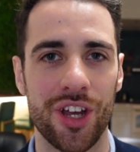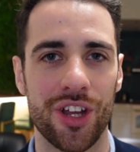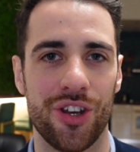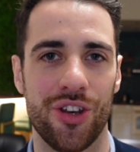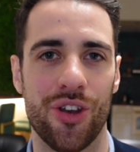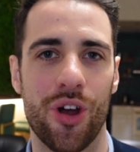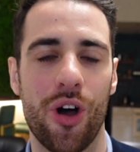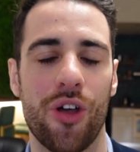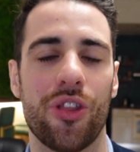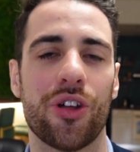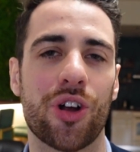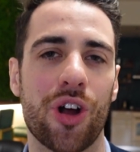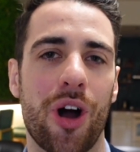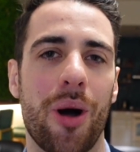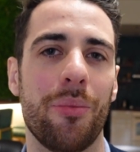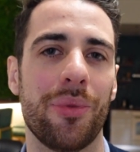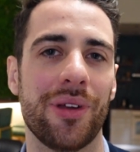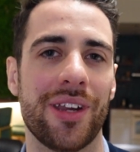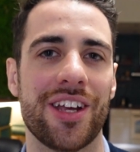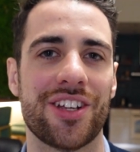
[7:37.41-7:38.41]
not the
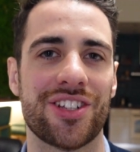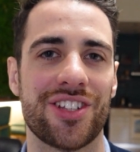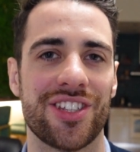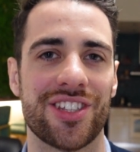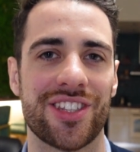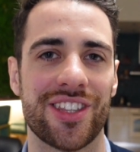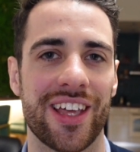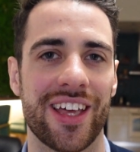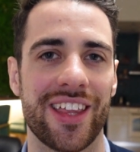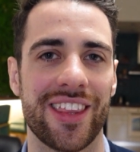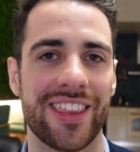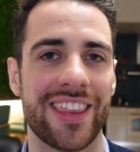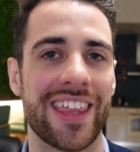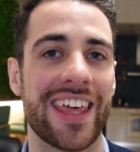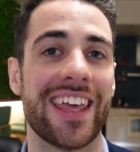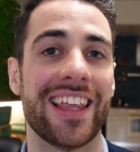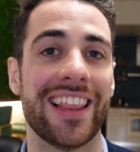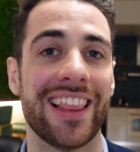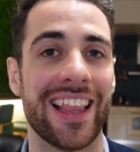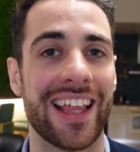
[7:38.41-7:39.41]
combinations that
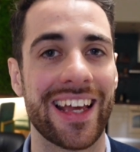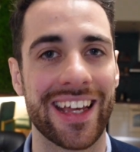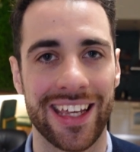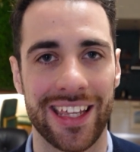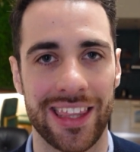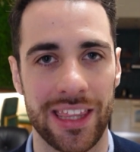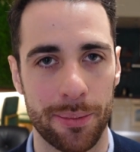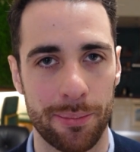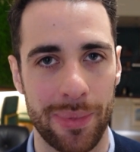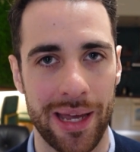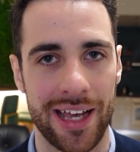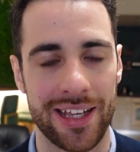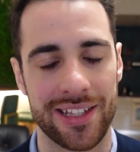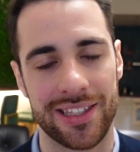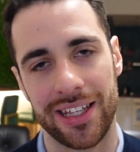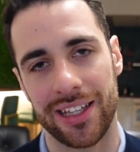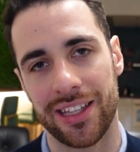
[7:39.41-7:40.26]
they like the best